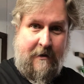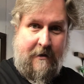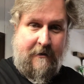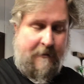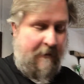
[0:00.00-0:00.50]

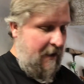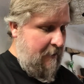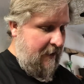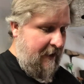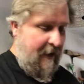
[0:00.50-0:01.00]
Something I've
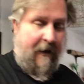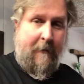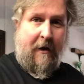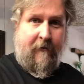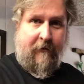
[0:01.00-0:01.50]
been thinking
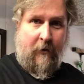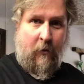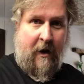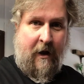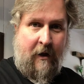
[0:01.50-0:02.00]
about for a
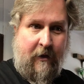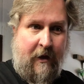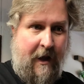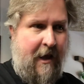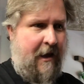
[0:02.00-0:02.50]
while
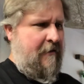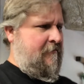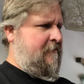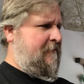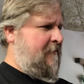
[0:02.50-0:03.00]
that, hey,
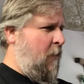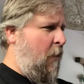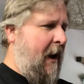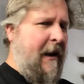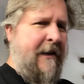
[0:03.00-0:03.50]

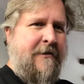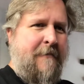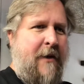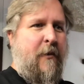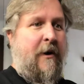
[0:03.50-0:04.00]
why don't I just
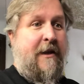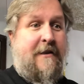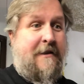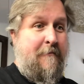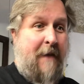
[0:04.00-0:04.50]
make one of
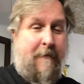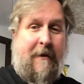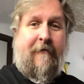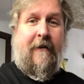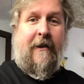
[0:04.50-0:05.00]
these? It might be
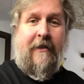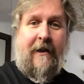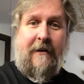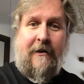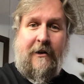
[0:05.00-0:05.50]
a fun
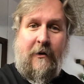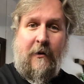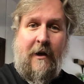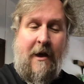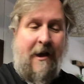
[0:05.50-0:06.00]
thing to do.
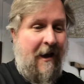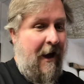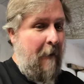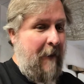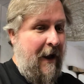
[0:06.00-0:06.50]

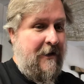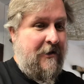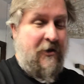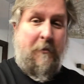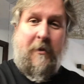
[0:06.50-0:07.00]
Not
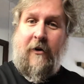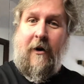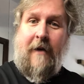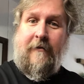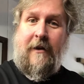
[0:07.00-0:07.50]
super
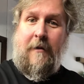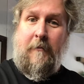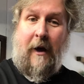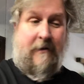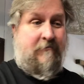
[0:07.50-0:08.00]
crafty,
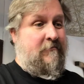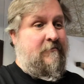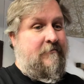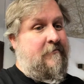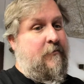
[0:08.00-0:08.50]
but
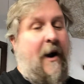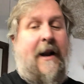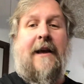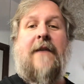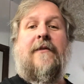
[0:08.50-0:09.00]
why
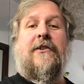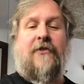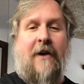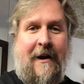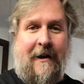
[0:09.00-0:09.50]
not give it a
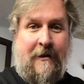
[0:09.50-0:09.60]
try?